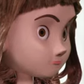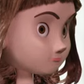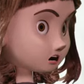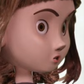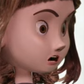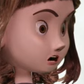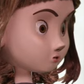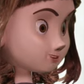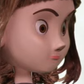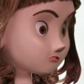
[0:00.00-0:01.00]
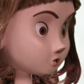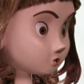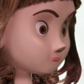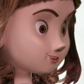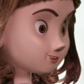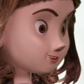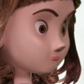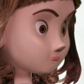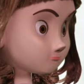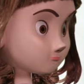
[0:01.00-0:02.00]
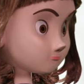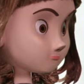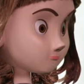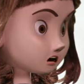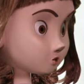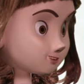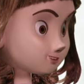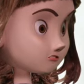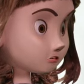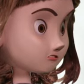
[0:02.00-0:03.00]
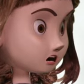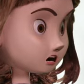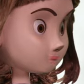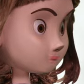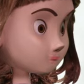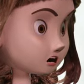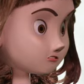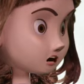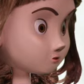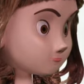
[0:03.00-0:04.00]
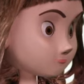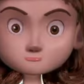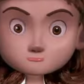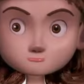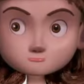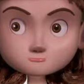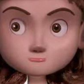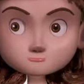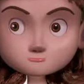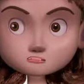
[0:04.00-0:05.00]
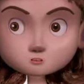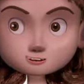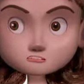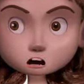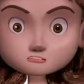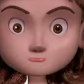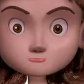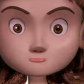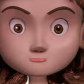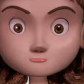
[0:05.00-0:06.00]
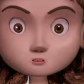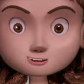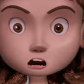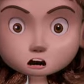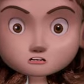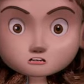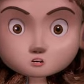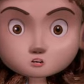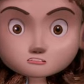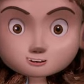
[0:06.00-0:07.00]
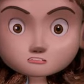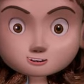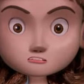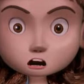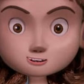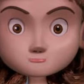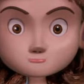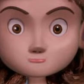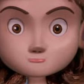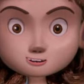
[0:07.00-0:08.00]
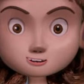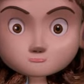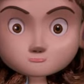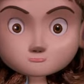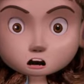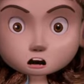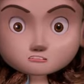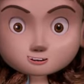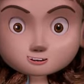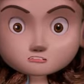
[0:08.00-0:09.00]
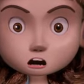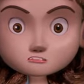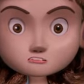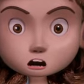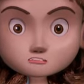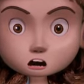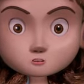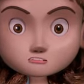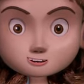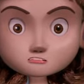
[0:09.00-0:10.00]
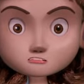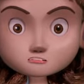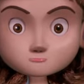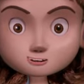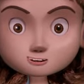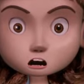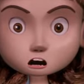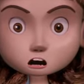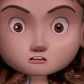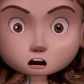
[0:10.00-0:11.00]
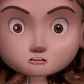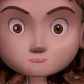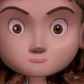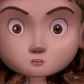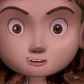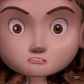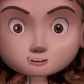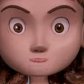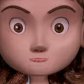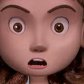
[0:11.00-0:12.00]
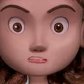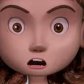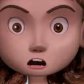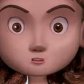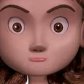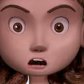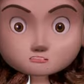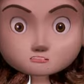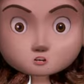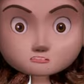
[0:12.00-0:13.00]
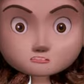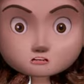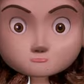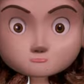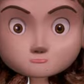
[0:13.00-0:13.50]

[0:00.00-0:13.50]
Don't overuse word space. Don't use all caps, etc. For instance, Uber is a well-known brand these days. The unique font used in the typography certainly helps a lot with the brand being instantly recognizable.